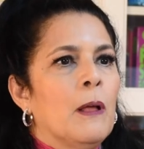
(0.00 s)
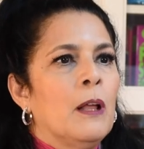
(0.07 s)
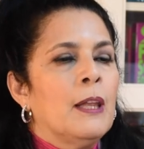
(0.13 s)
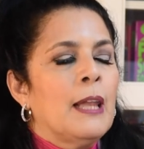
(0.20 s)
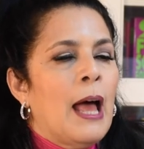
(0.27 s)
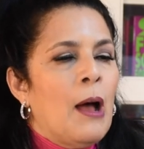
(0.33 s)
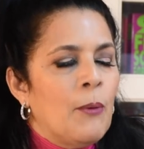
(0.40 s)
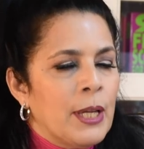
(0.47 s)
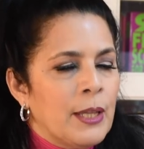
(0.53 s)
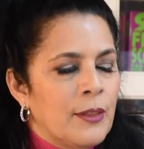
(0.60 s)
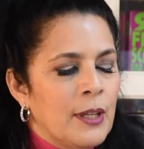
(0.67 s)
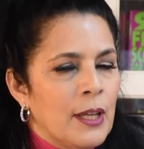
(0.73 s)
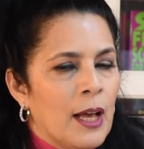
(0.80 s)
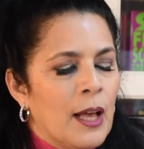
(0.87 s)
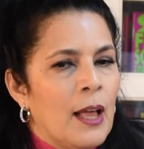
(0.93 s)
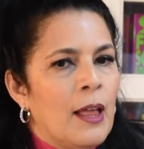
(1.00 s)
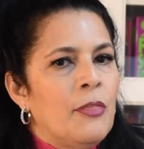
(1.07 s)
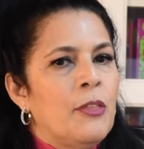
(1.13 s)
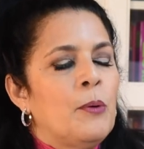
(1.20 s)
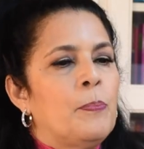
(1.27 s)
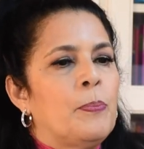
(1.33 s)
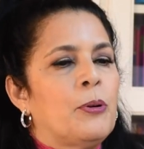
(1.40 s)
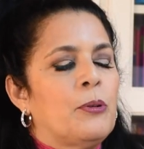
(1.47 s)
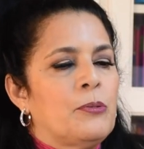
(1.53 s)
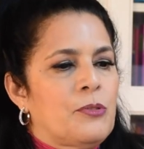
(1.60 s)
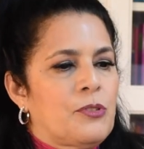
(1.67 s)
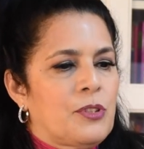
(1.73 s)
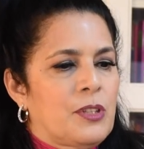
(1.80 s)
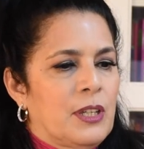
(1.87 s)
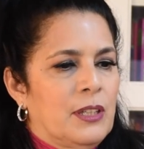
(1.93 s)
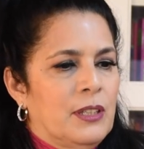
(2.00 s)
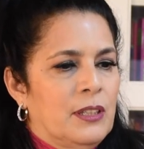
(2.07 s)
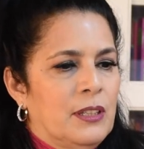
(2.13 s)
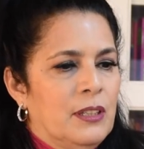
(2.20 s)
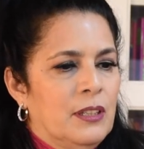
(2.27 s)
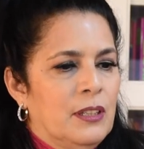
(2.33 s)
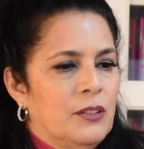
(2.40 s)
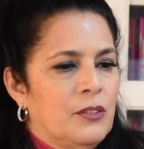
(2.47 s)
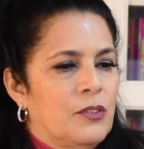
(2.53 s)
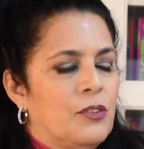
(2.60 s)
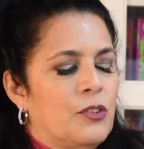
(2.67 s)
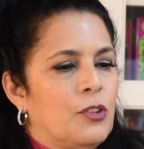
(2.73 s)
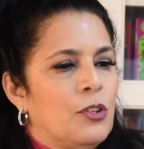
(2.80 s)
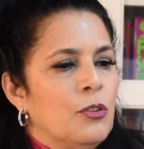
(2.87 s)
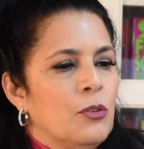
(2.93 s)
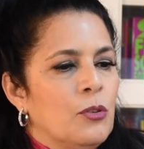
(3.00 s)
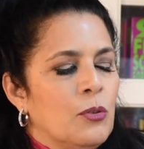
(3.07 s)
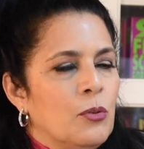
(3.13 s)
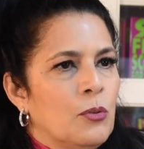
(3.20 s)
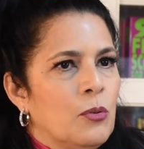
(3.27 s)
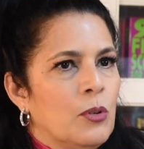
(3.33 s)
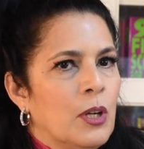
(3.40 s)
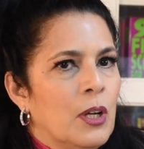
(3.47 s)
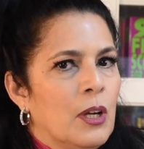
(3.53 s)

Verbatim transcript: allowing the other person to